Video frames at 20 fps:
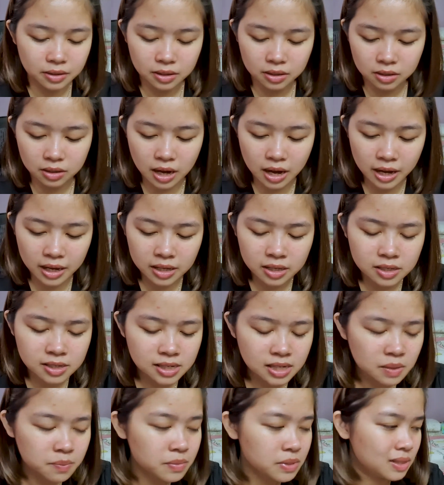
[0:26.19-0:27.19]
It
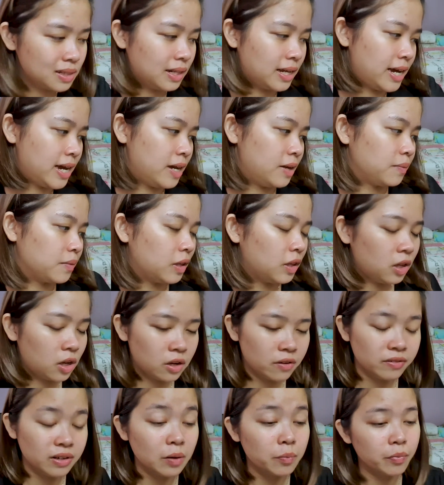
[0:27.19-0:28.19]
seems like a lot
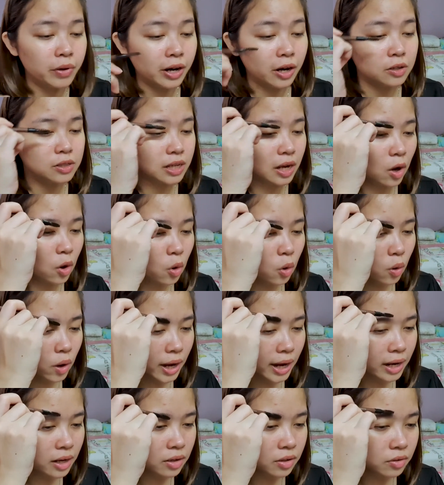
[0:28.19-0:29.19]
of their brows are
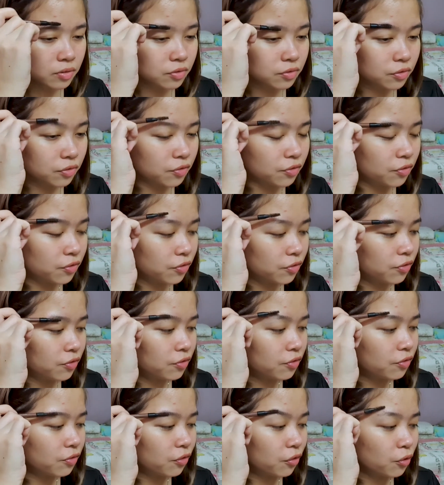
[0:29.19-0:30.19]
quite
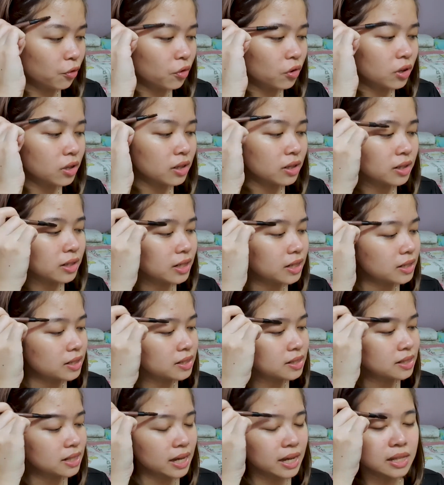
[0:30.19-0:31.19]
full in a
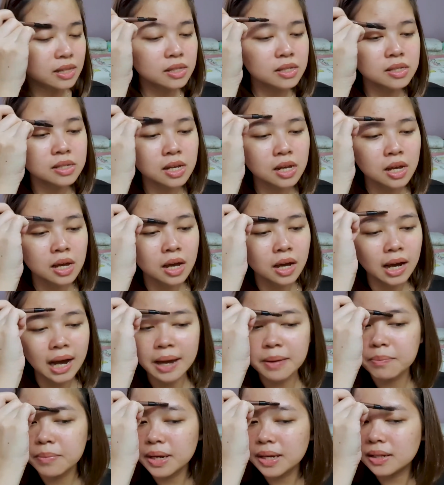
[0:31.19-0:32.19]
sense.
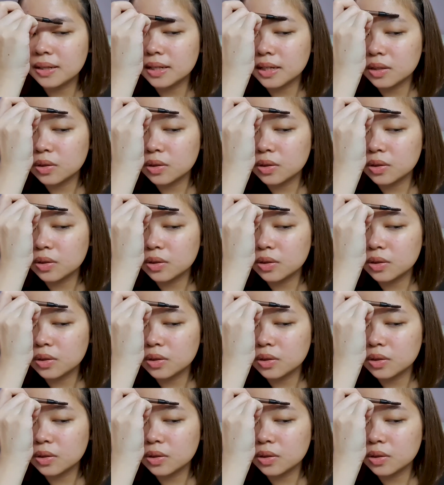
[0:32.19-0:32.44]
I'm mainly